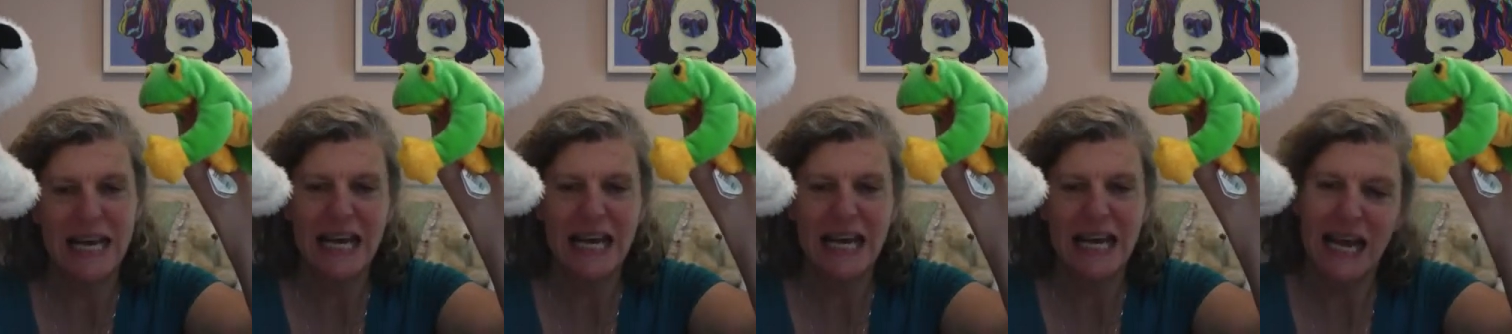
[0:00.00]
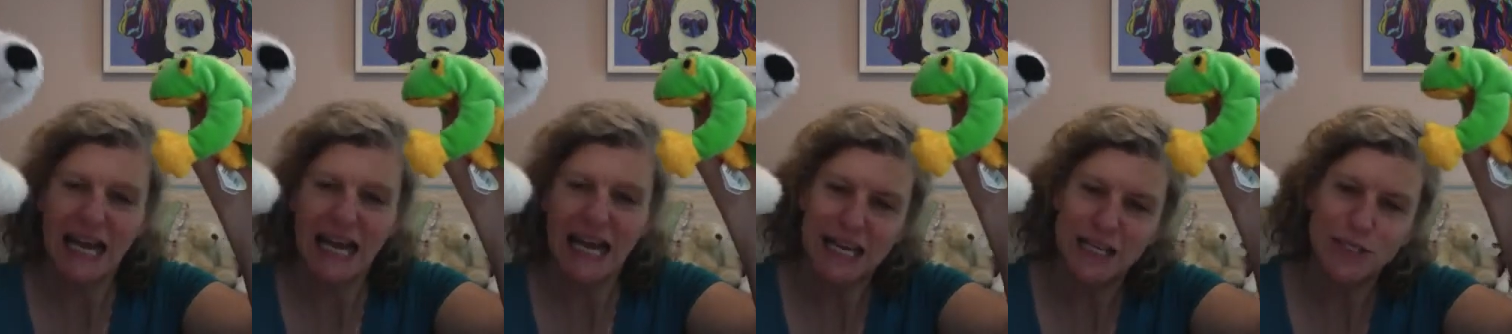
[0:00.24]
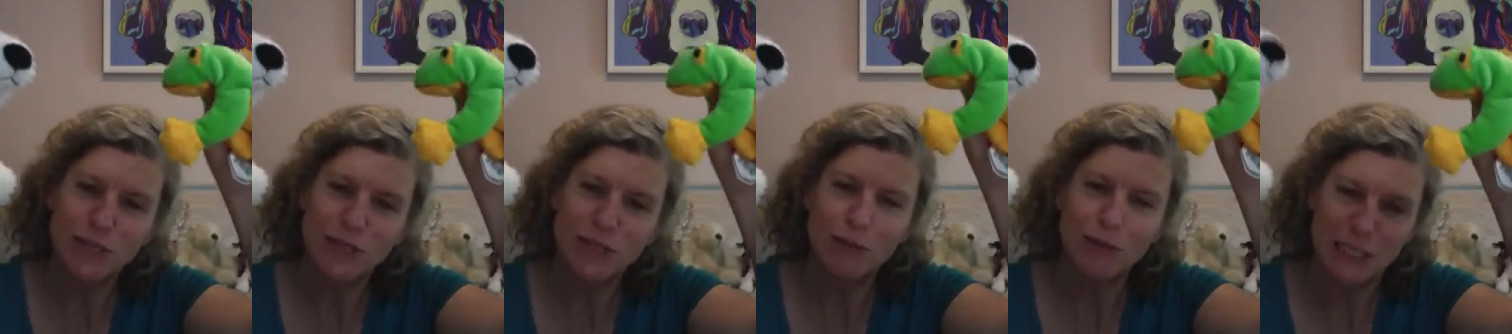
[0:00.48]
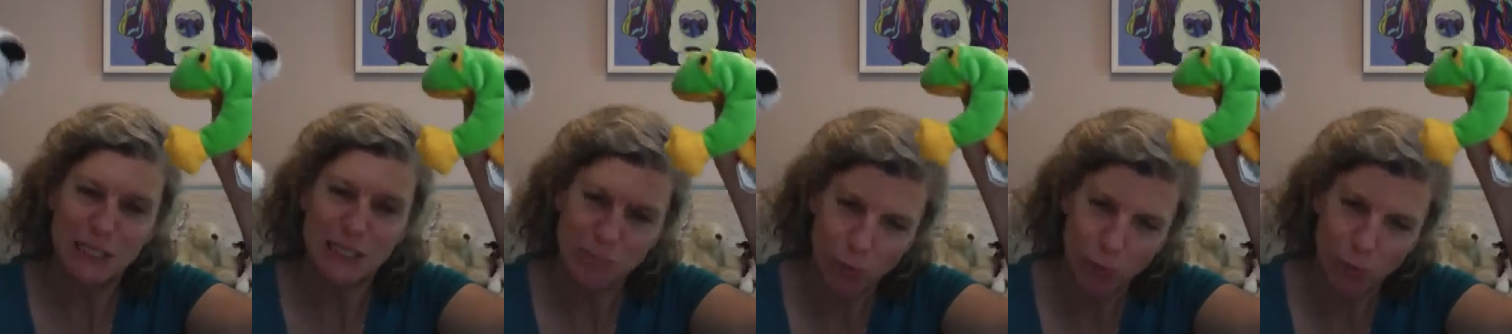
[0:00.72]
as you
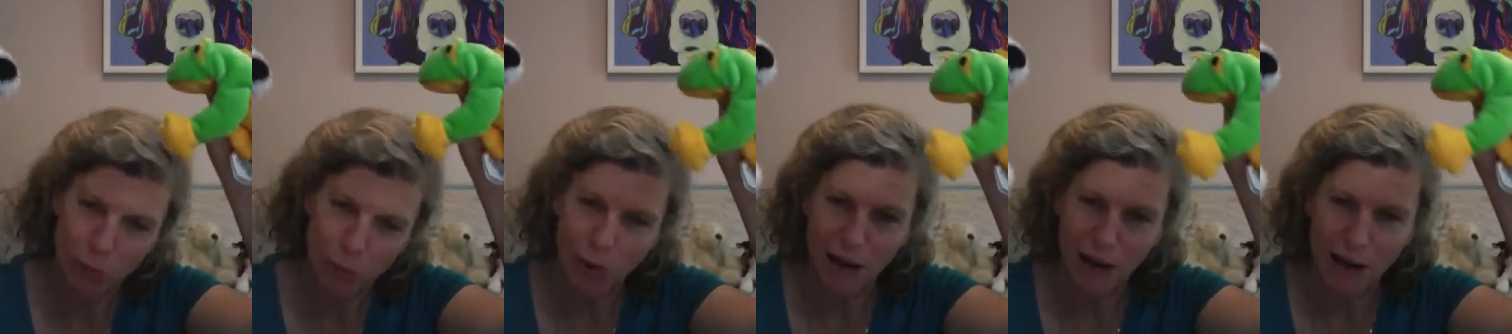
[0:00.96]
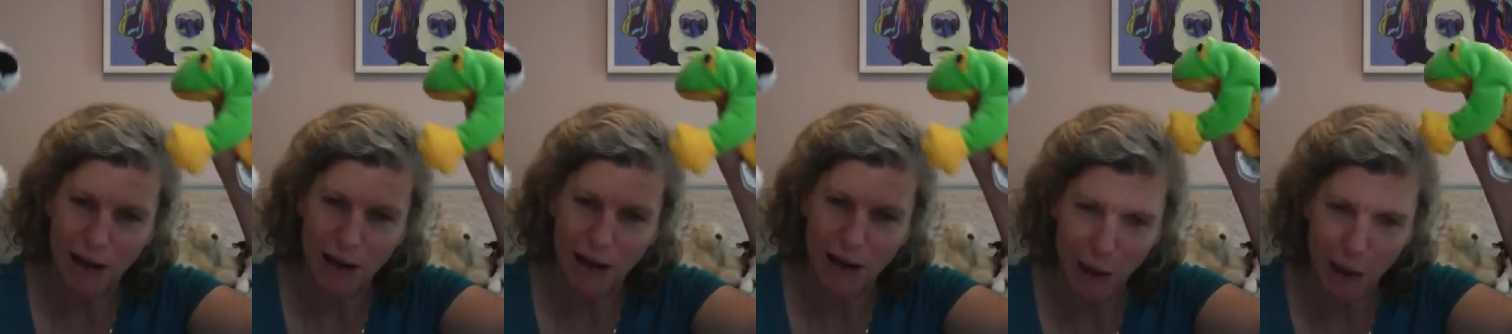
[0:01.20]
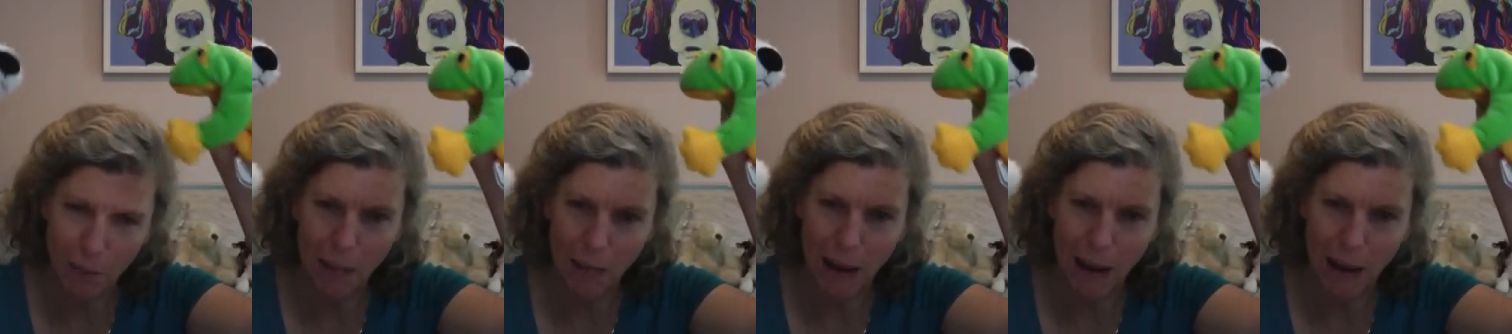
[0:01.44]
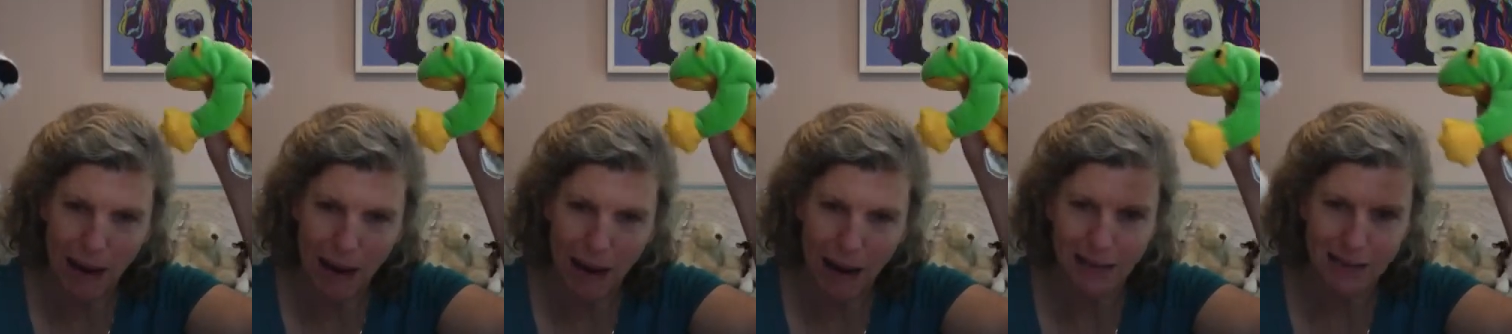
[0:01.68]
explore and
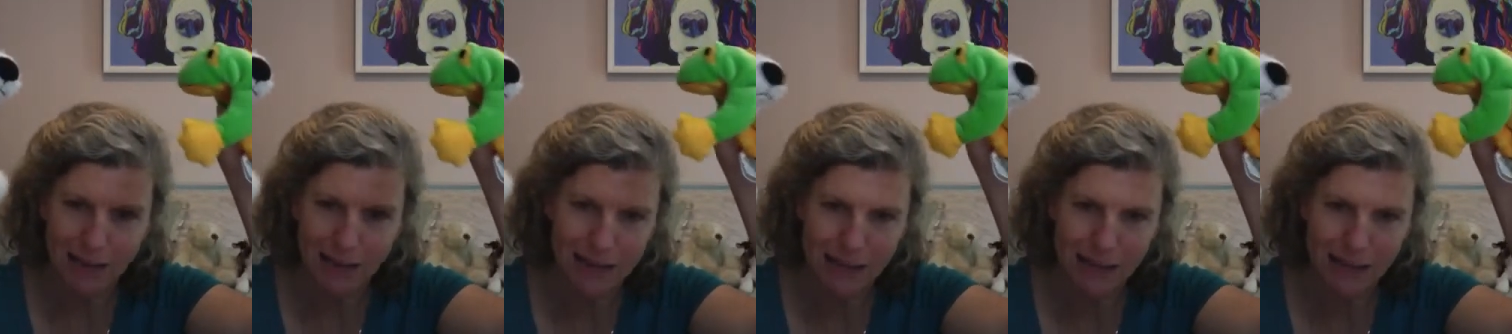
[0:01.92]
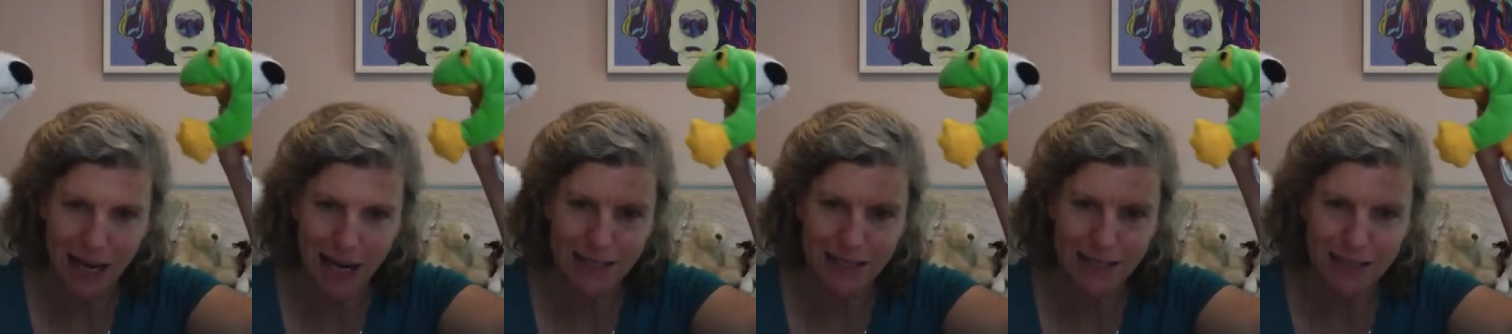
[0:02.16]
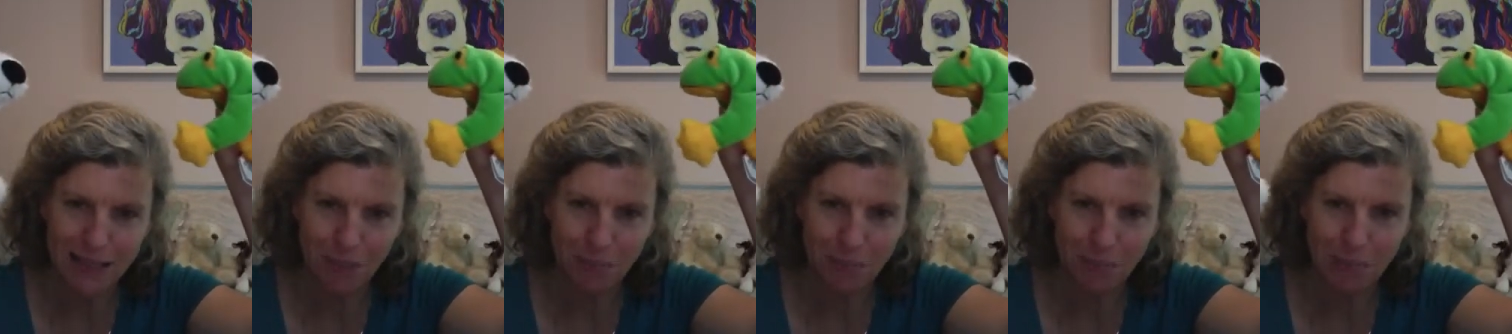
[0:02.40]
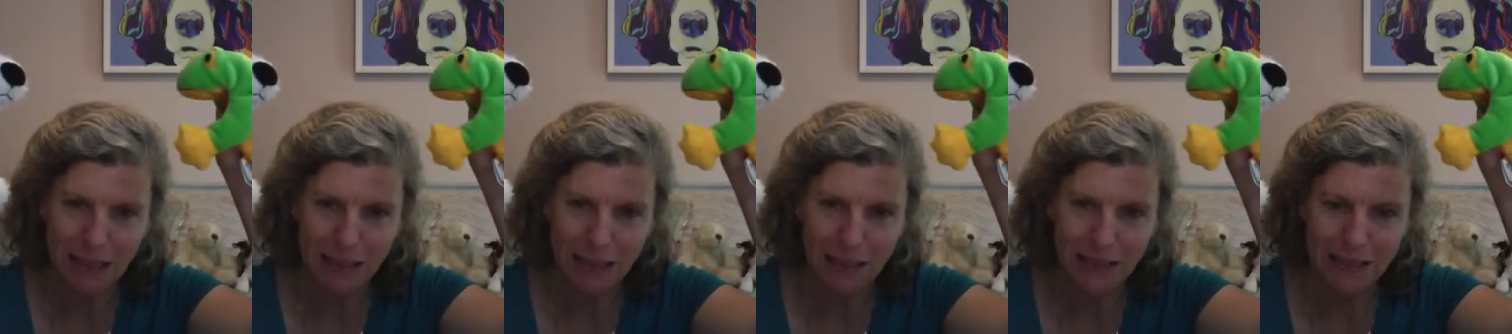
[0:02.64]
unpack this concept
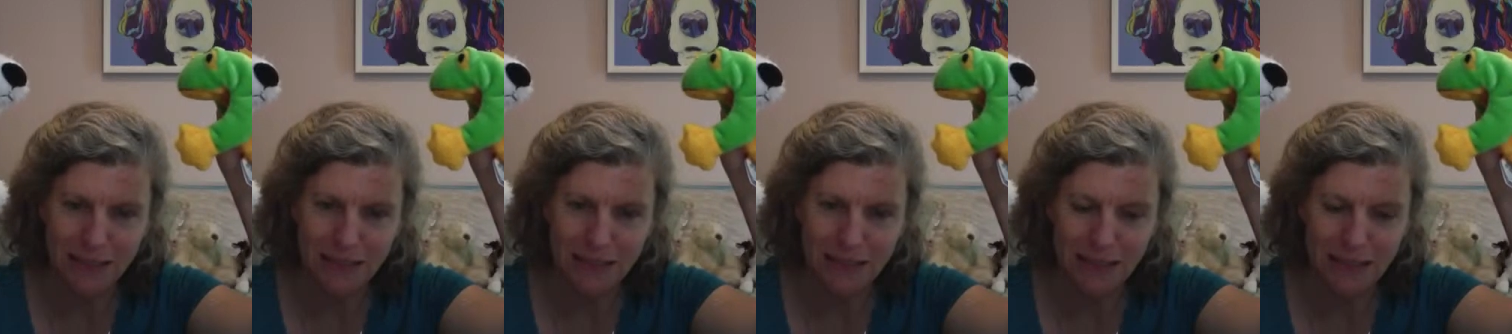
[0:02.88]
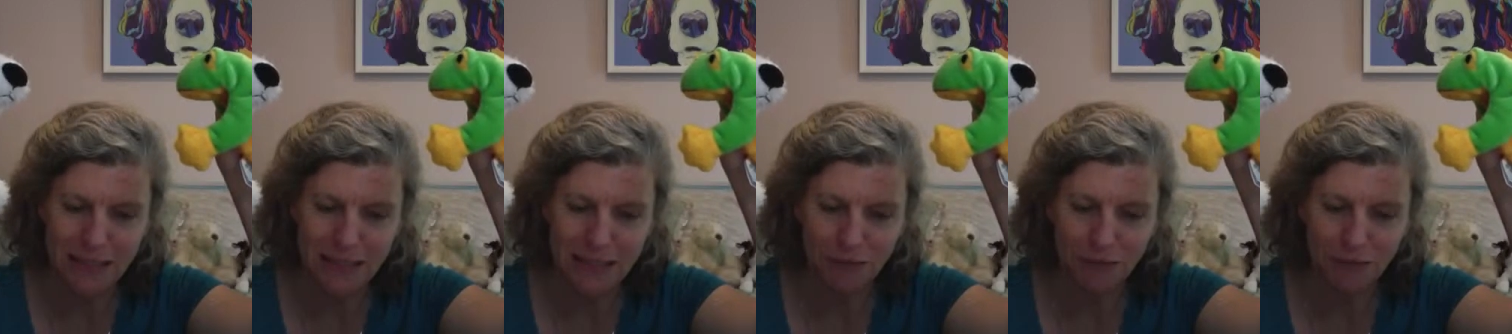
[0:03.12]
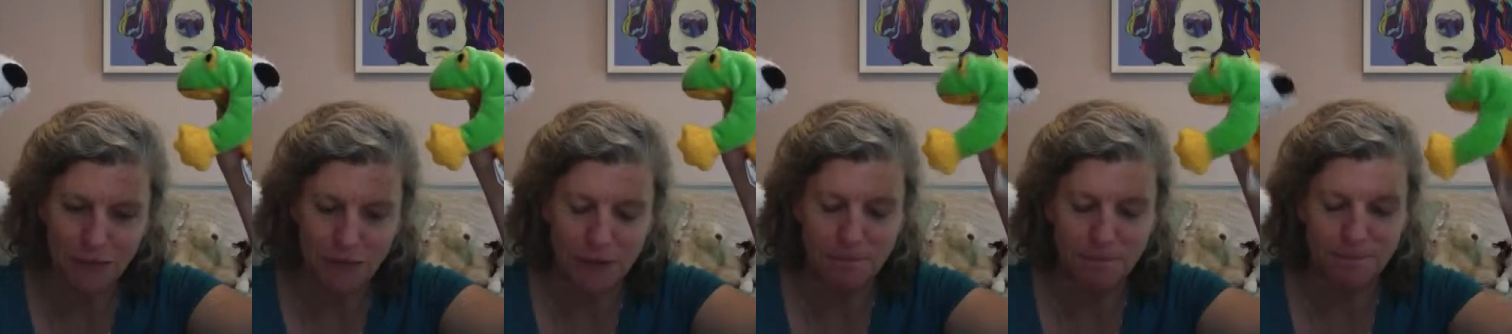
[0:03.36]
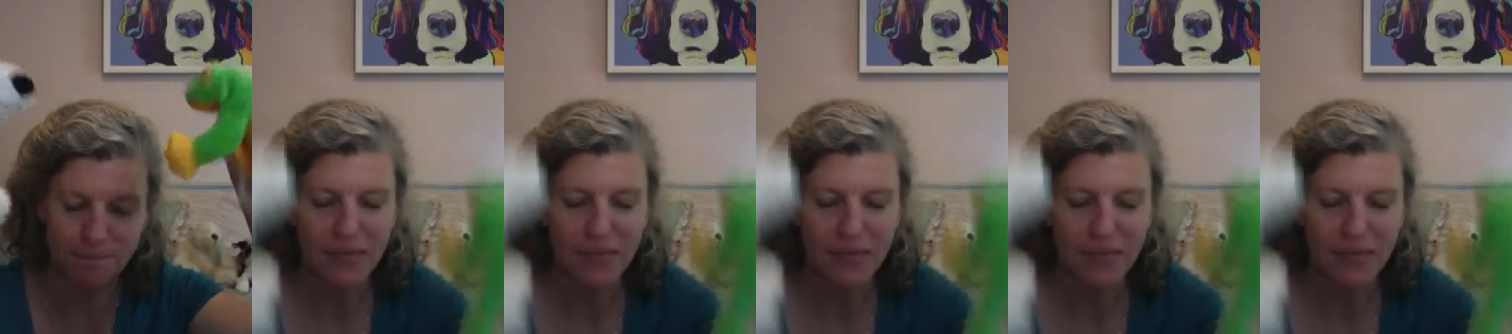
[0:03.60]
because it's different.